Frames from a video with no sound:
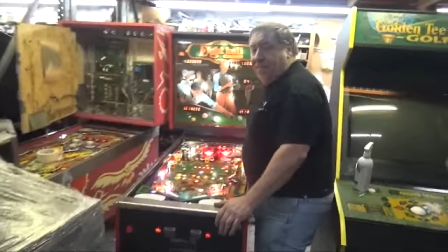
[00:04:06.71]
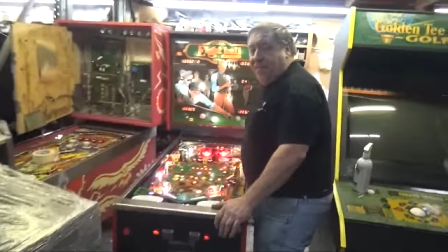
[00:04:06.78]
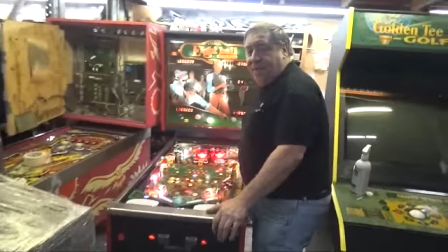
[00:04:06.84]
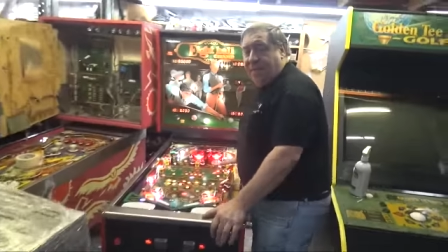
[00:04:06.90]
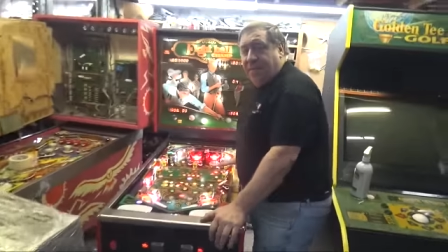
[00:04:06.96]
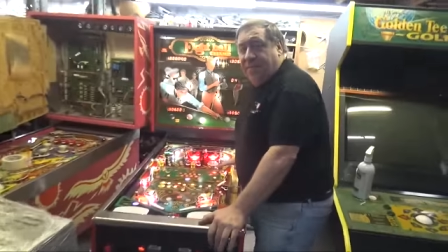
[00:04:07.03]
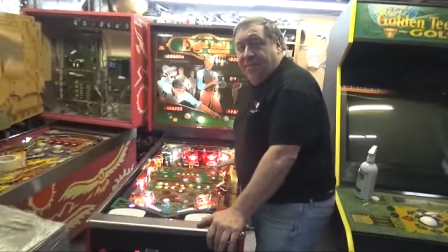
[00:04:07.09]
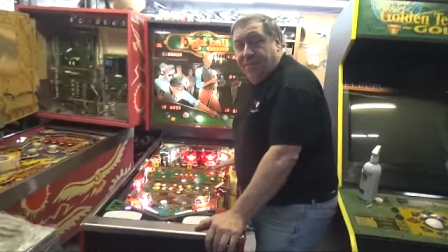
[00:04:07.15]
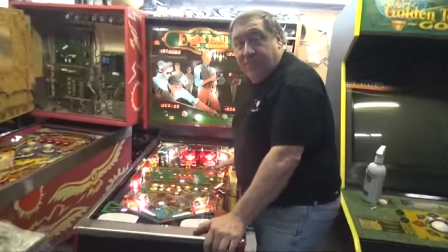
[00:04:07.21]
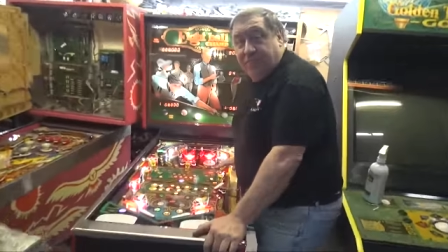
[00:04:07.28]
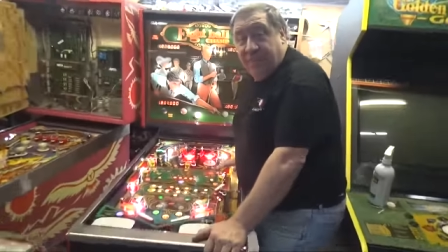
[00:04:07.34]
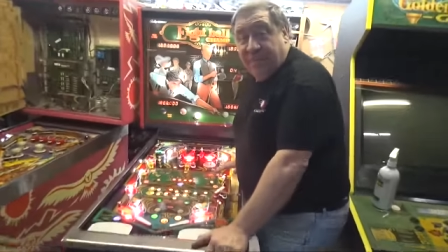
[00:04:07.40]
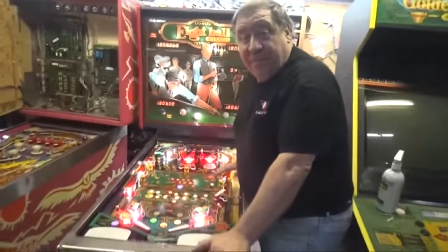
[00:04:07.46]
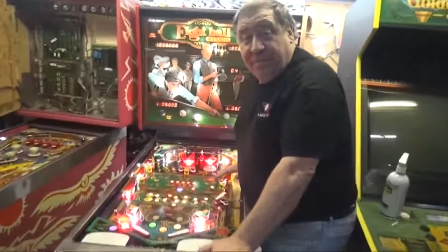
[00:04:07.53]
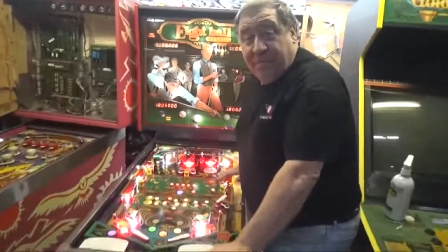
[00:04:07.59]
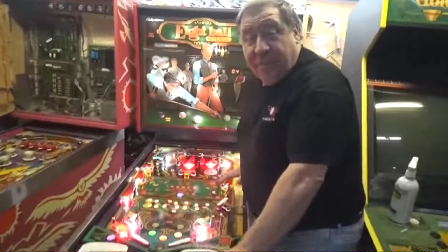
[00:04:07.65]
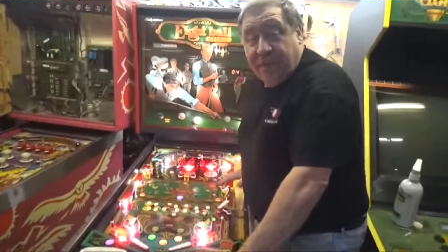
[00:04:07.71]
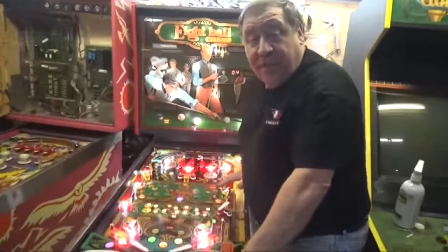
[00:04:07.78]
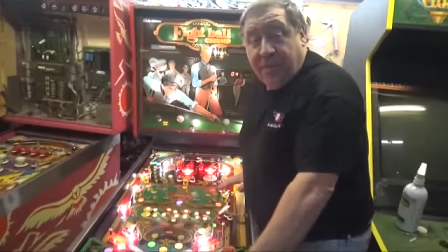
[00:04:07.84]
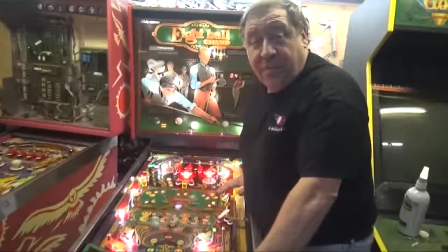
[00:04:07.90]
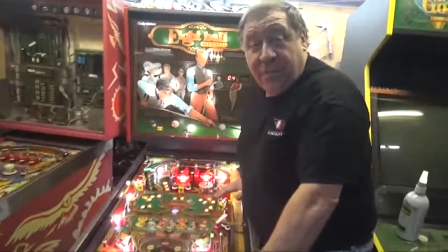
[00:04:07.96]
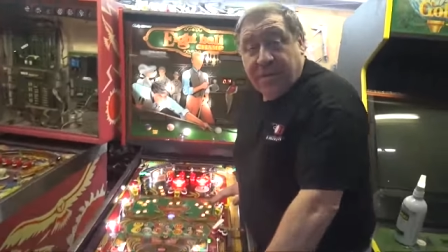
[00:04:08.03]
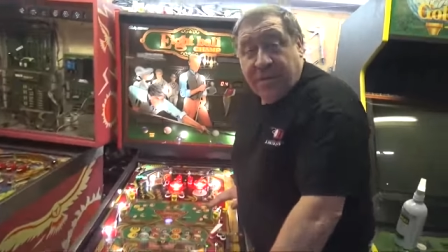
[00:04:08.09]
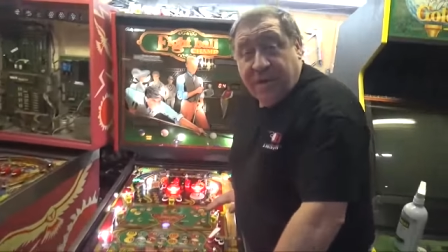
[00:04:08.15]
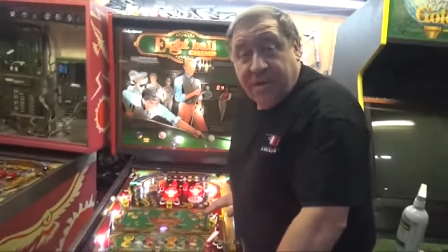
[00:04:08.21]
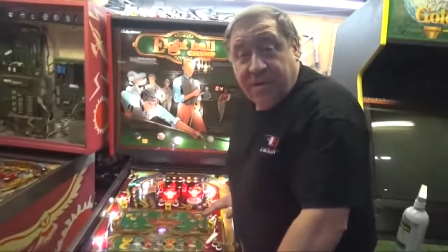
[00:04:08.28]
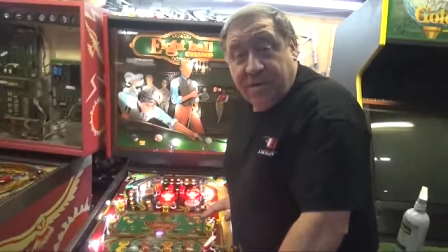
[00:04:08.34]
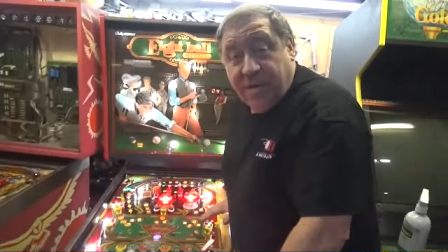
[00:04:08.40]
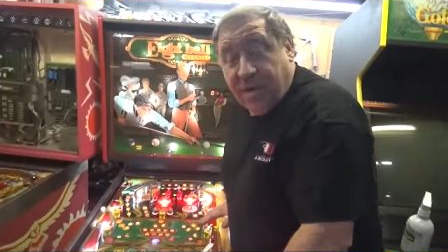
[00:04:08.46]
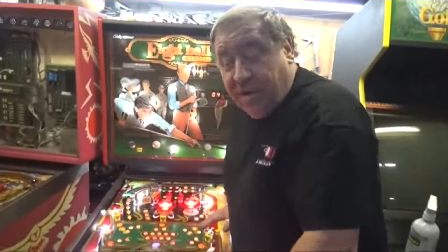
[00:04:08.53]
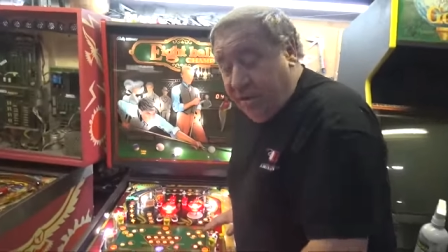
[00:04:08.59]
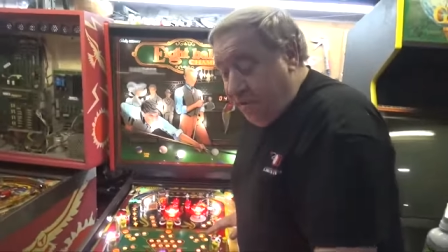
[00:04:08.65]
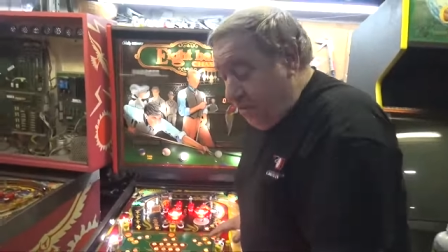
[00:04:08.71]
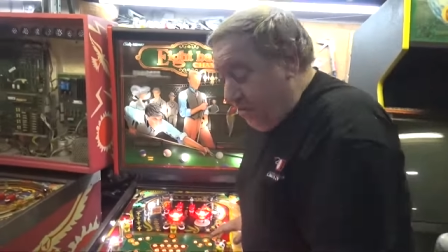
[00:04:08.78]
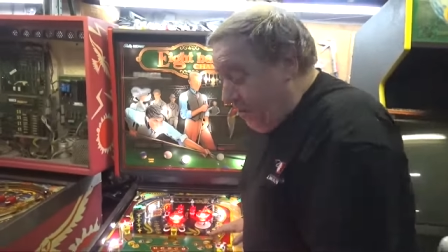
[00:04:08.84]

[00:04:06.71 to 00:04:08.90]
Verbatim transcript: Yeah, remember we we did. Uh,